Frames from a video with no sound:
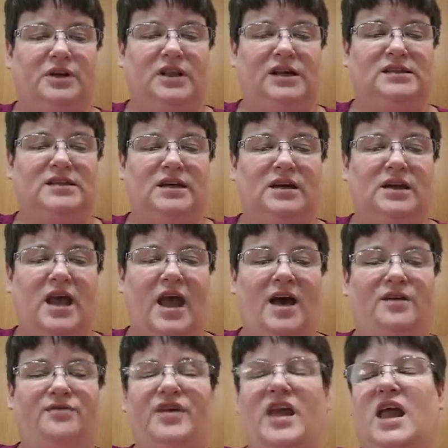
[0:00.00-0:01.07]
realized I didn't
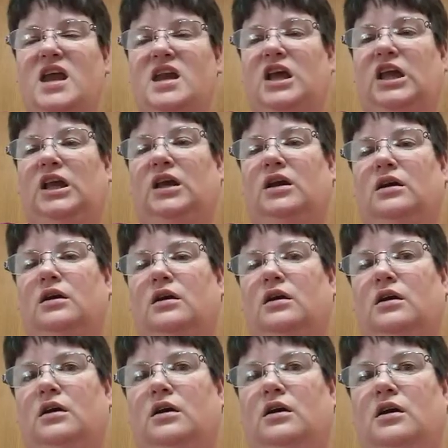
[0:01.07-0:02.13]
have any
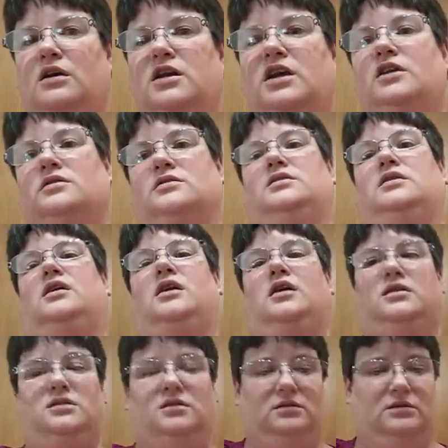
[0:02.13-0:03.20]
needles in
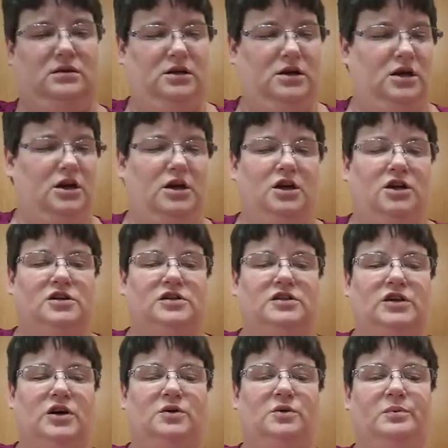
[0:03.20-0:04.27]
it.
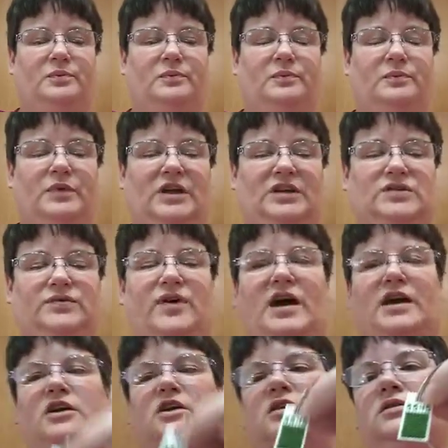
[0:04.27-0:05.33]
So it's
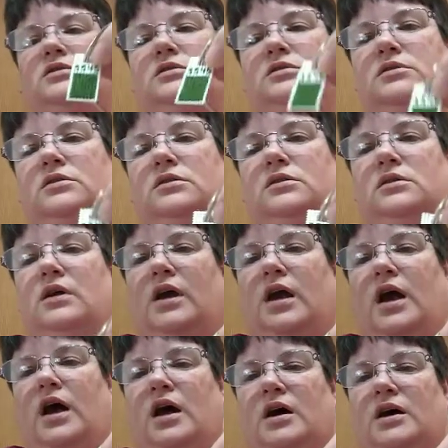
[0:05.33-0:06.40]
vinyl,
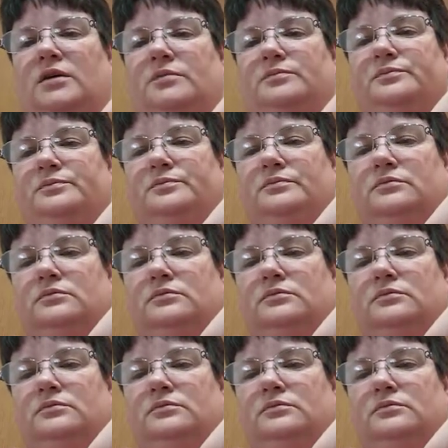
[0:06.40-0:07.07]
um,